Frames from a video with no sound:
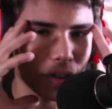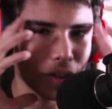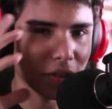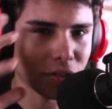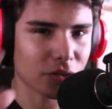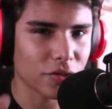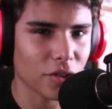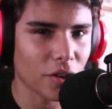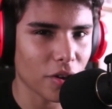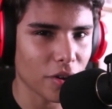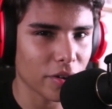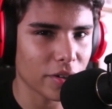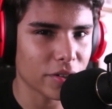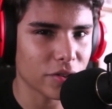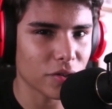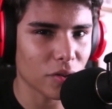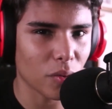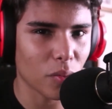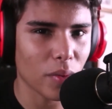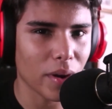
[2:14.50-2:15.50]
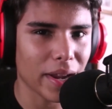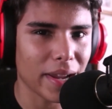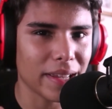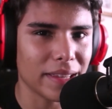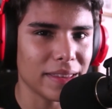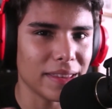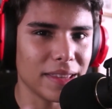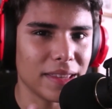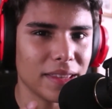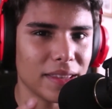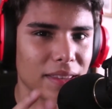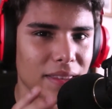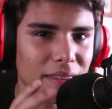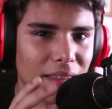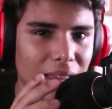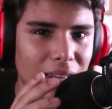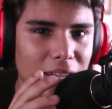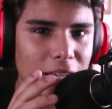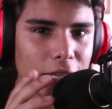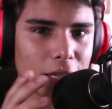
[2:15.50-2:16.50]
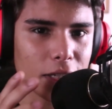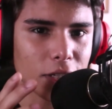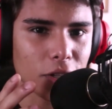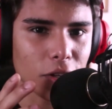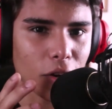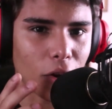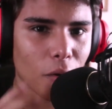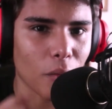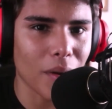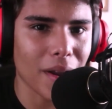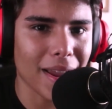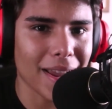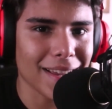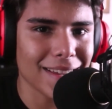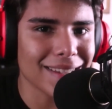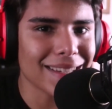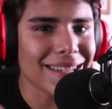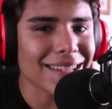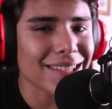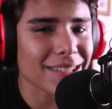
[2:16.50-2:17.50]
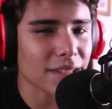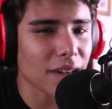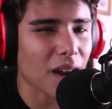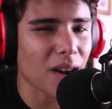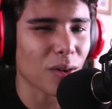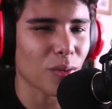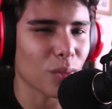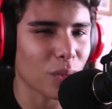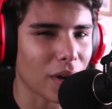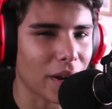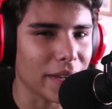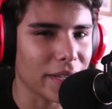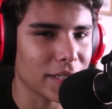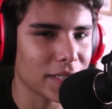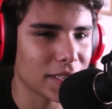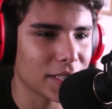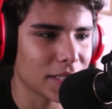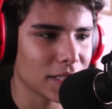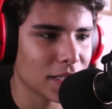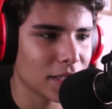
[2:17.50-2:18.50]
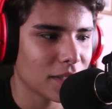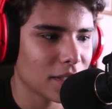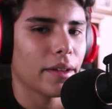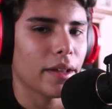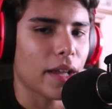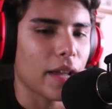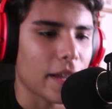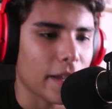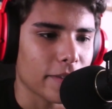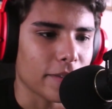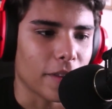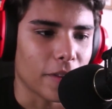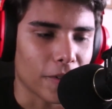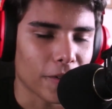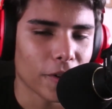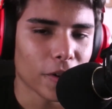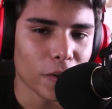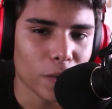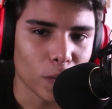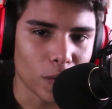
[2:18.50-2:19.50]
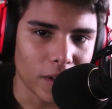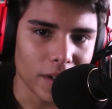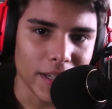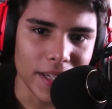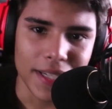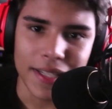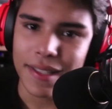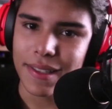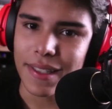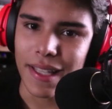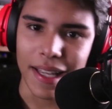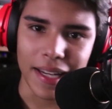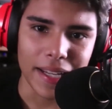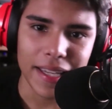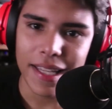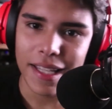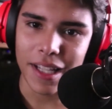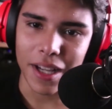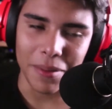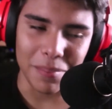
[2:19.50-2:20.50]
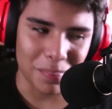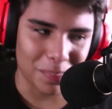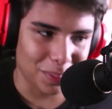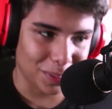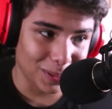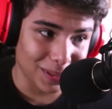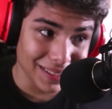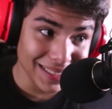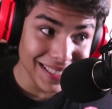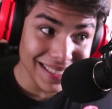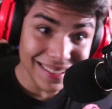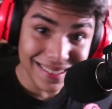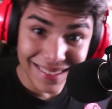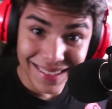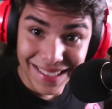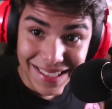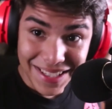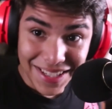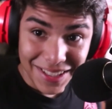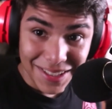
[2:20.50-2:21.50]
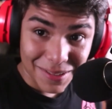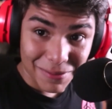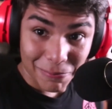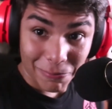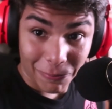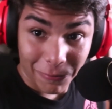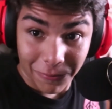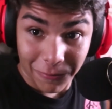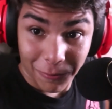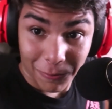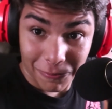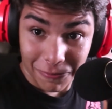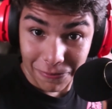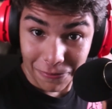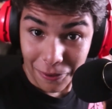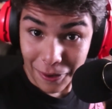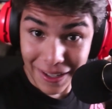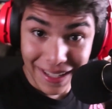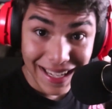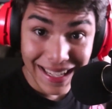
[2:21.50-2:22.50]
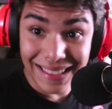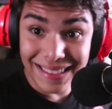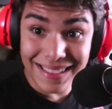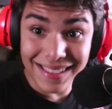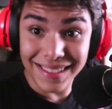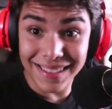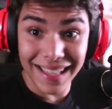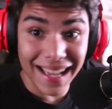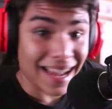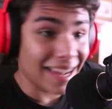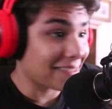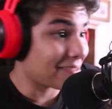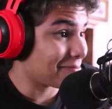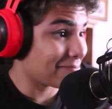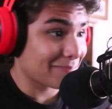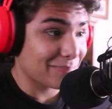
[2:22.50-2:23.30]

to turn into a way that is not right. And the third one is that he completely just forgets that